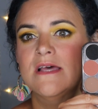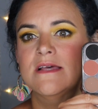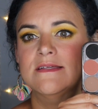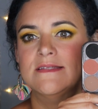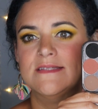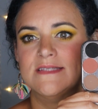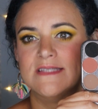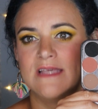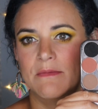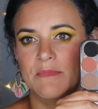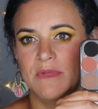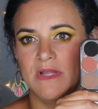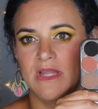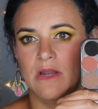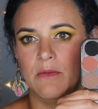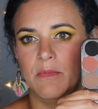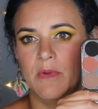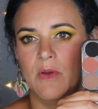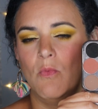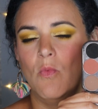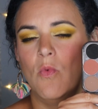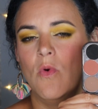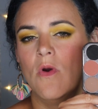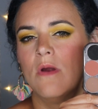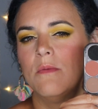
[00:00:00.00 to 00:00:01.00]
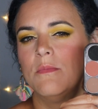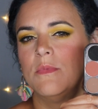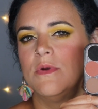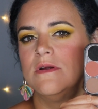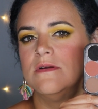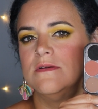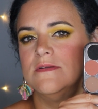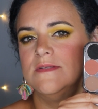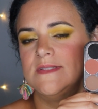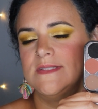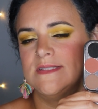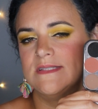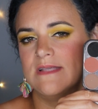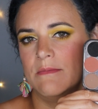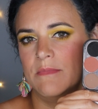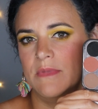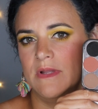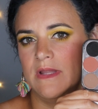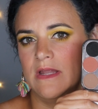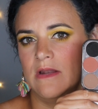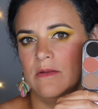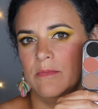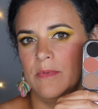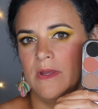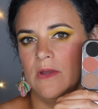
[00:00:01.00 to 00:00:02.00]
some a little bit warmer, some a
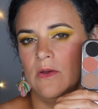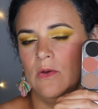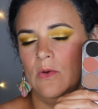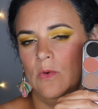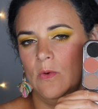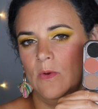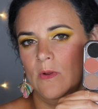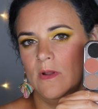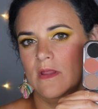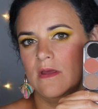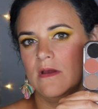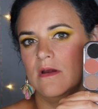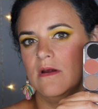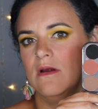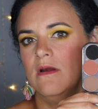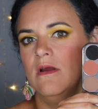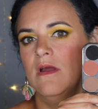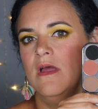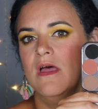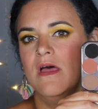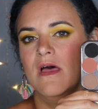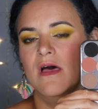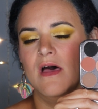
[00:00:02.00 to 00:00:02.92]
little bit cooler.